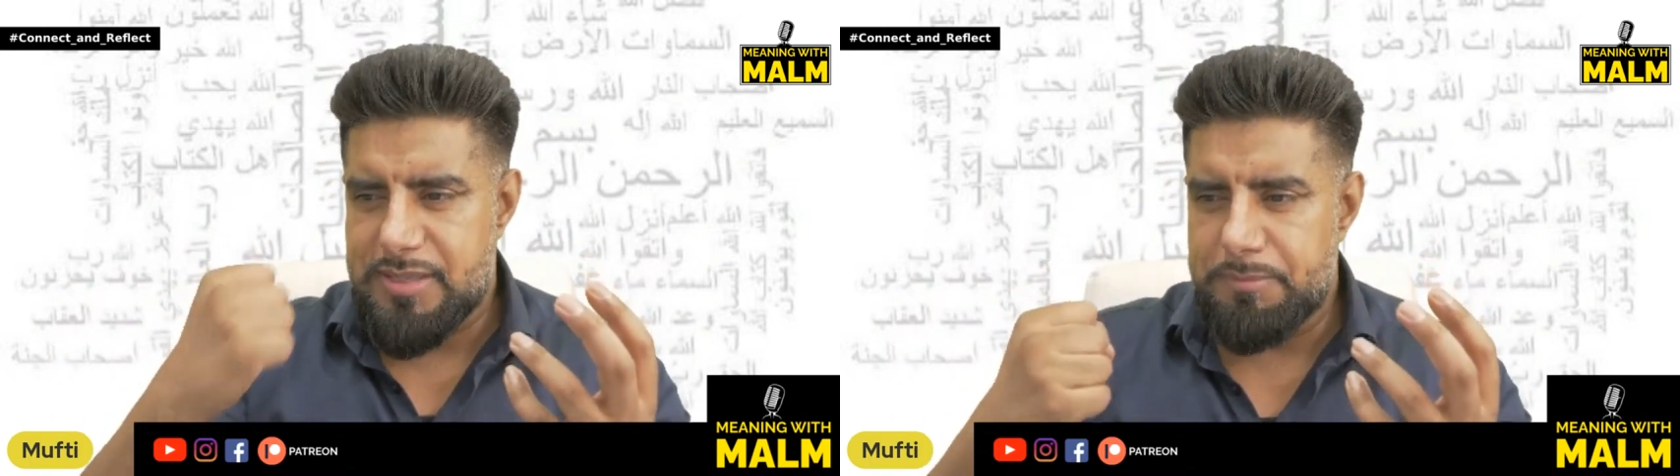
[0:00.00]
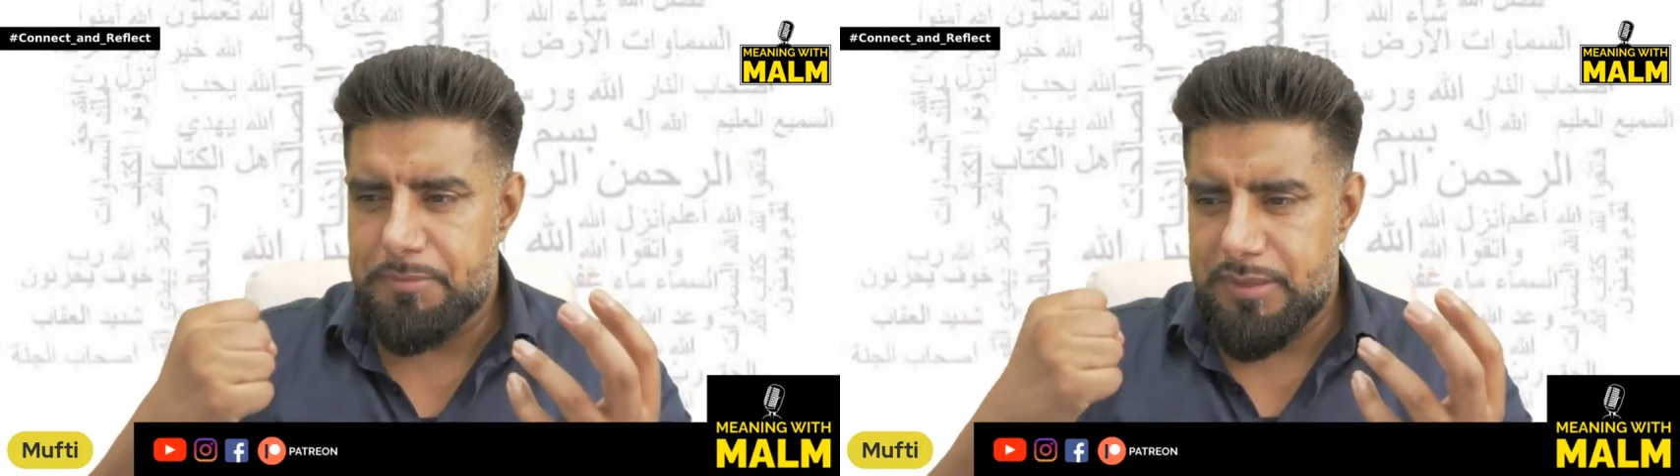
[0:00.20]

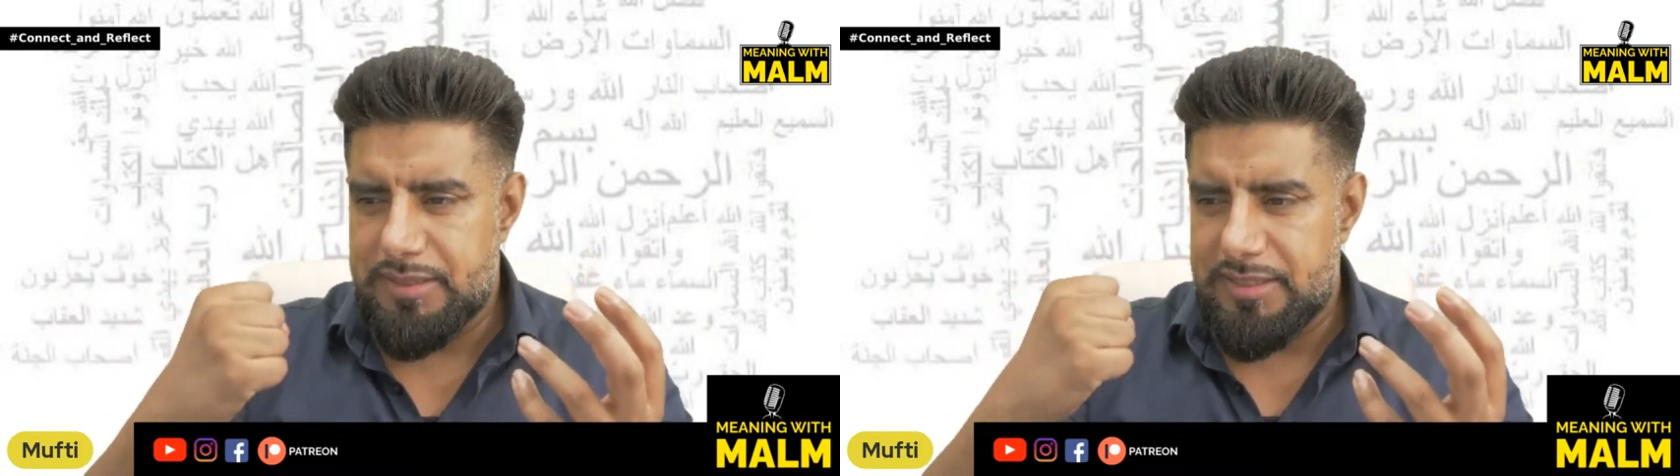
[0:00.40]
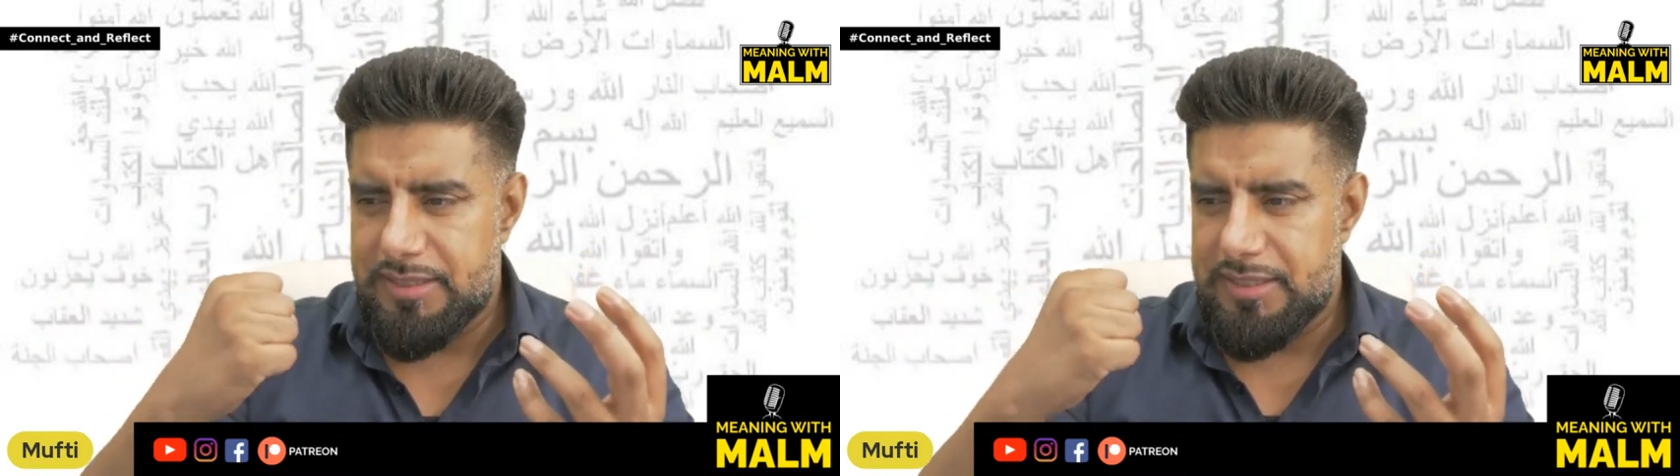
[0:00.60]

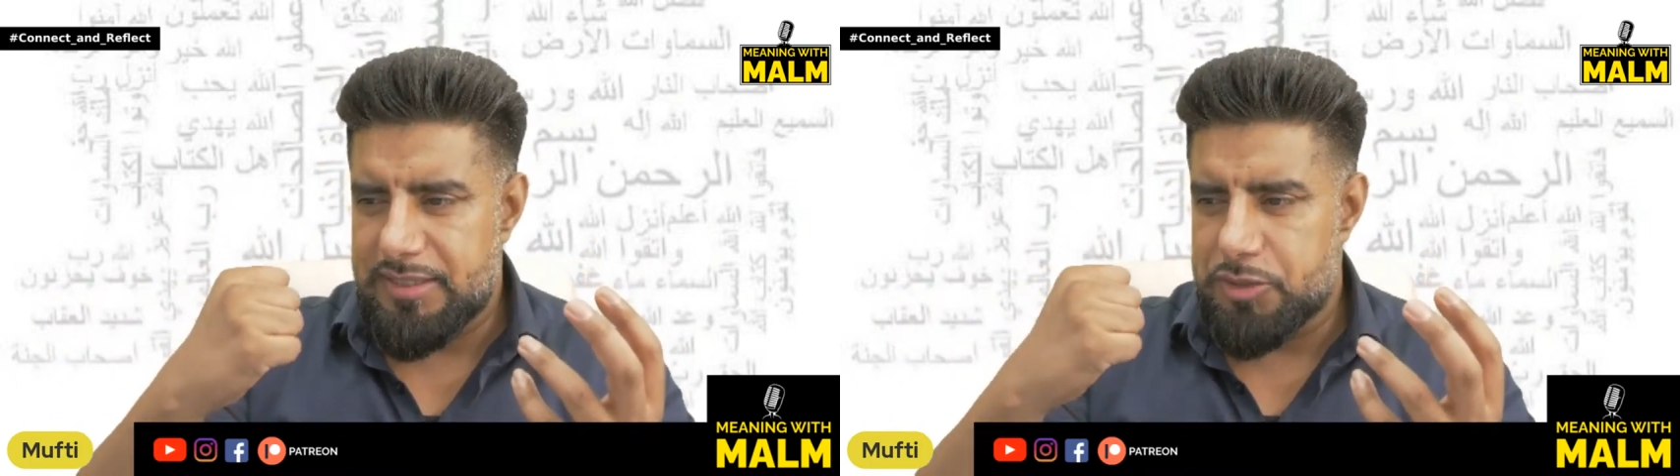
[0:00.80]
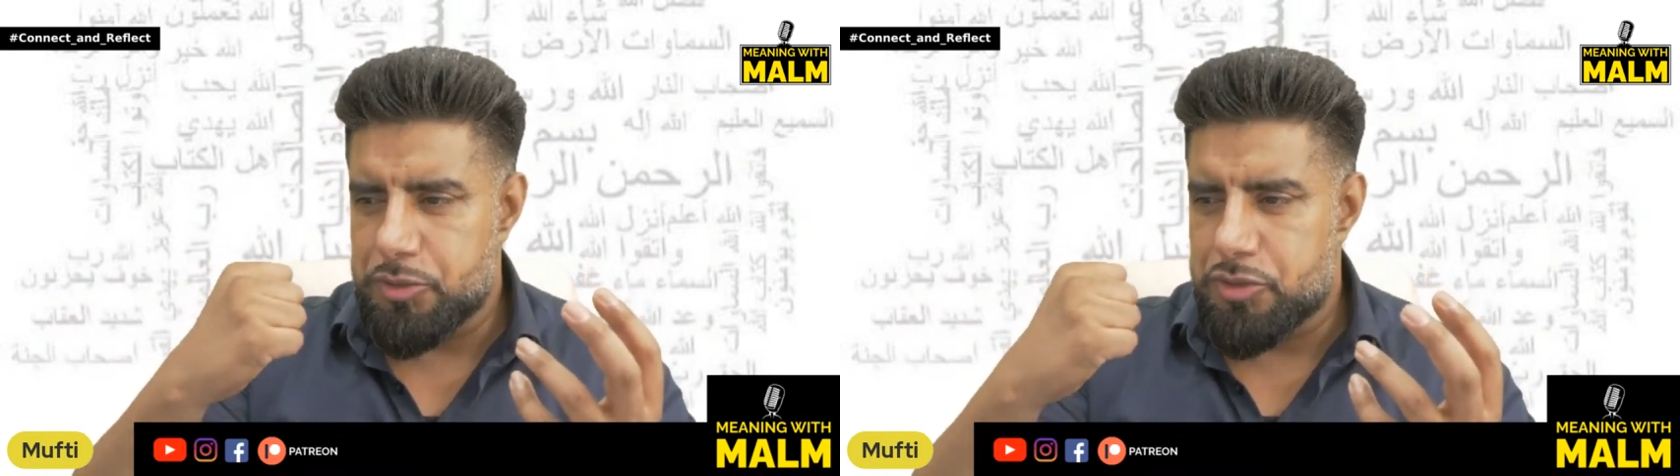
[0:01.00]

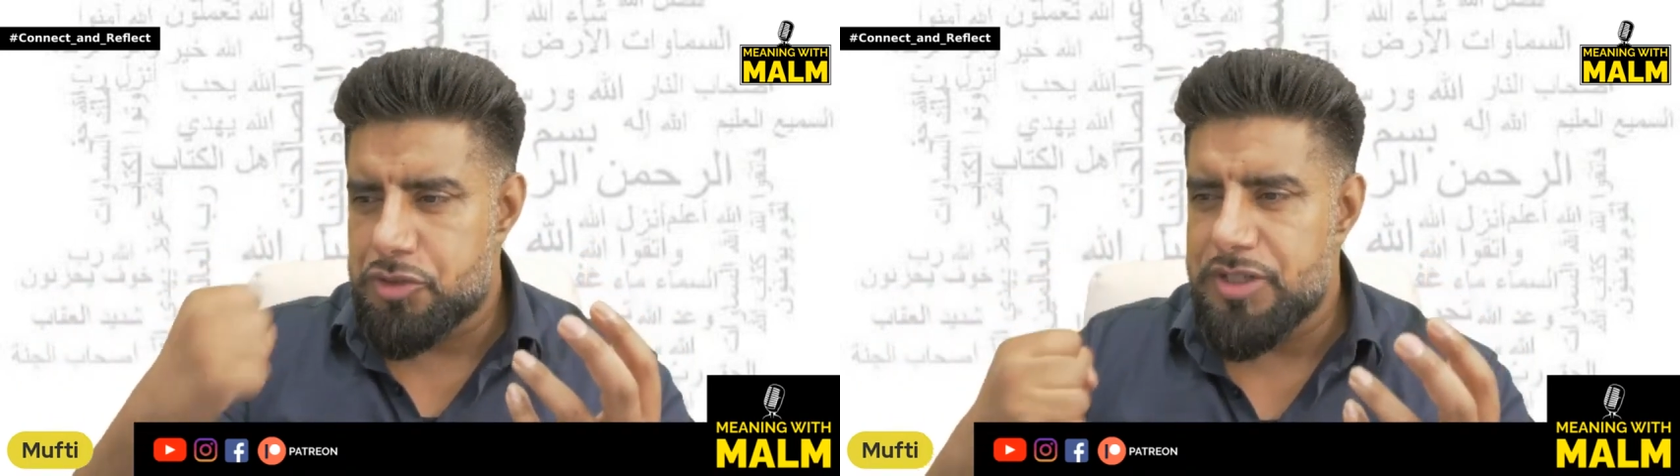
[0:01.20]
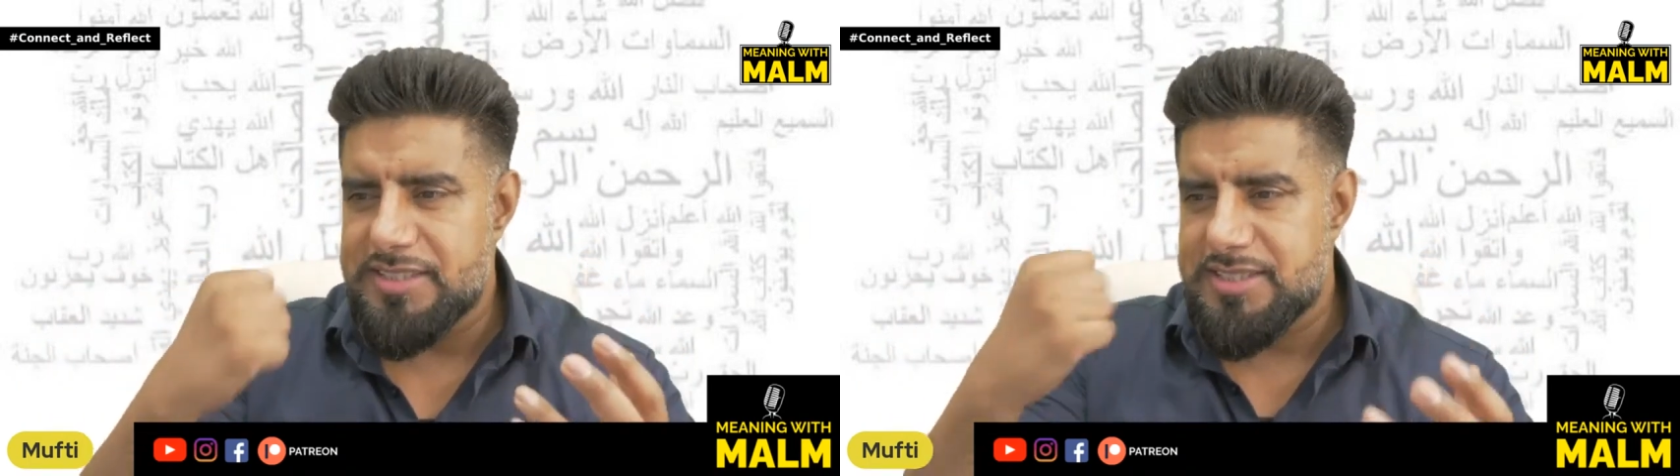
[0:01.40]
you
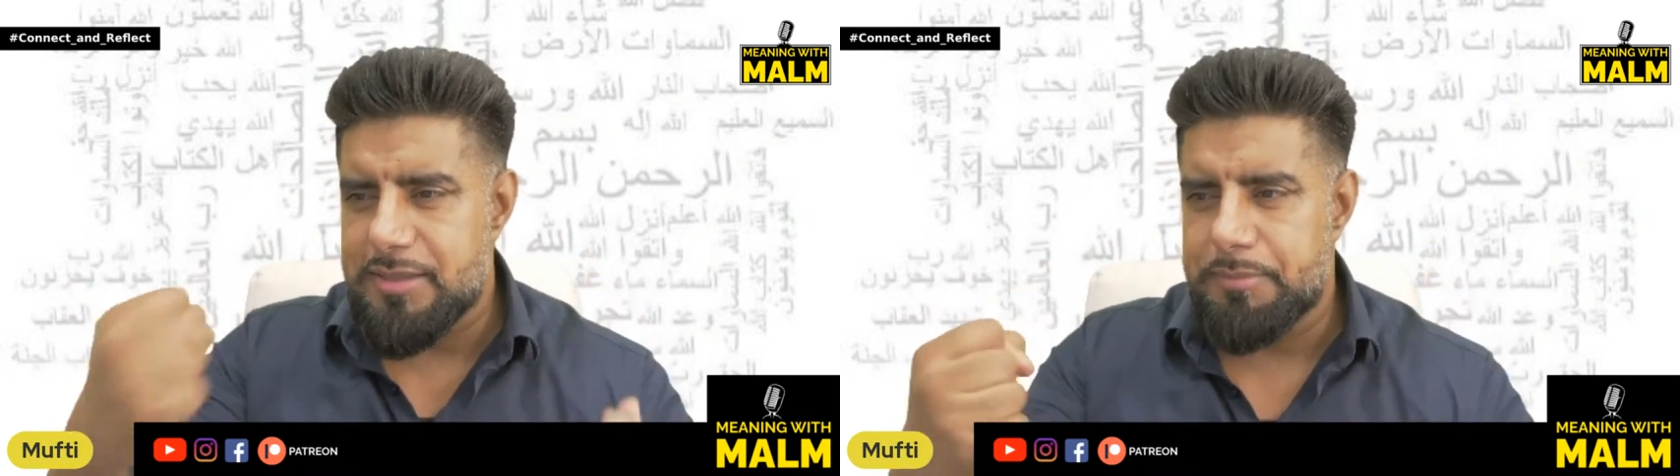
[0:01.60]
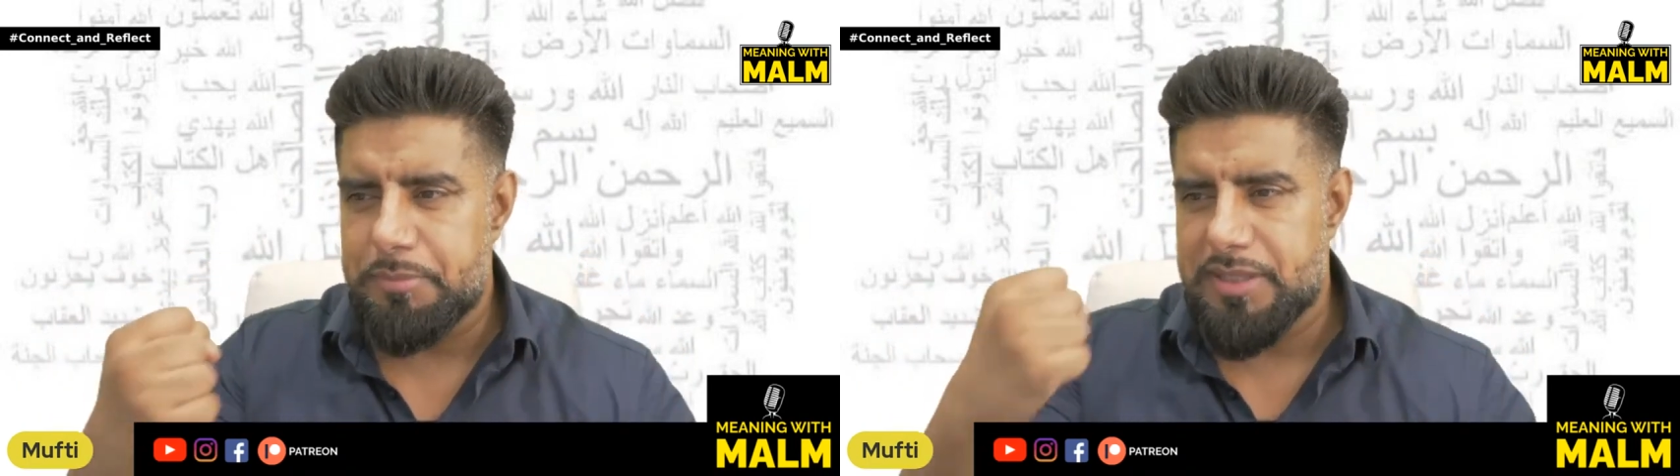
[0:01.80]
treat
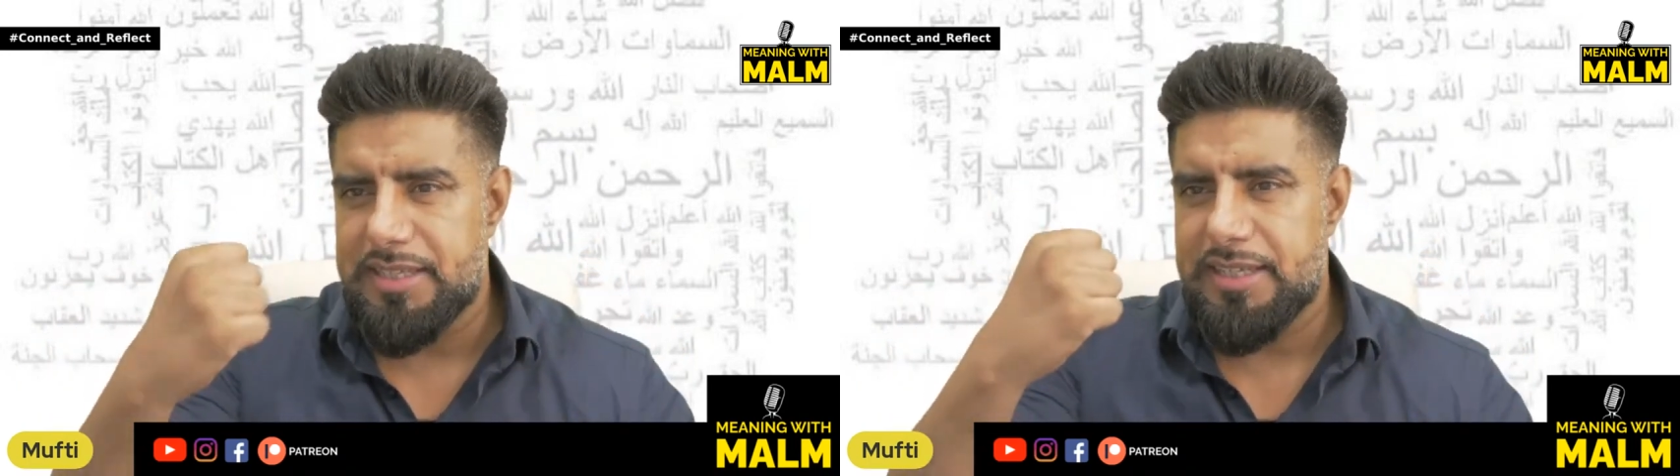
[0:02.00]
somebody